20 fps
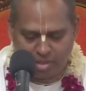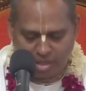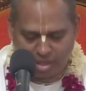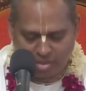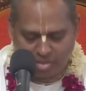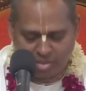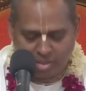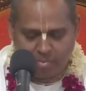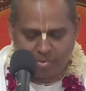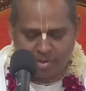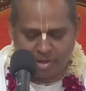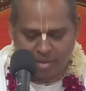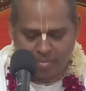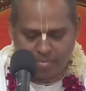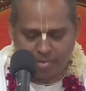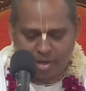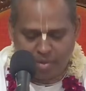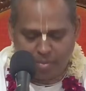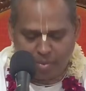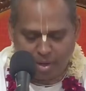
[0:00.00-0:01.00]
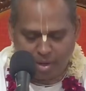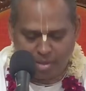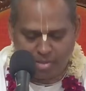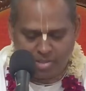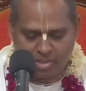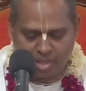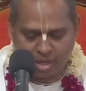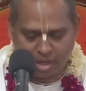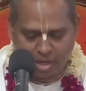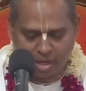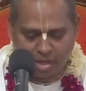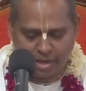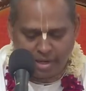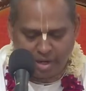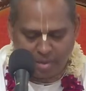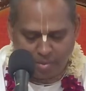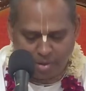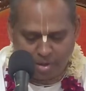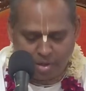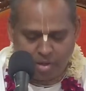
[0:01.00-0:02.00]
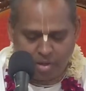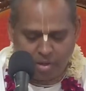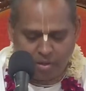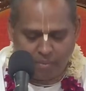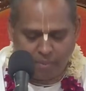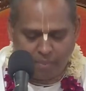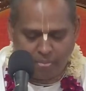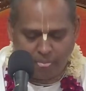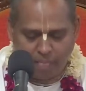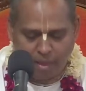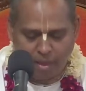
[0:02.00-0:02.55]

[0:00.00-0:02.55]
Shanda and Amarka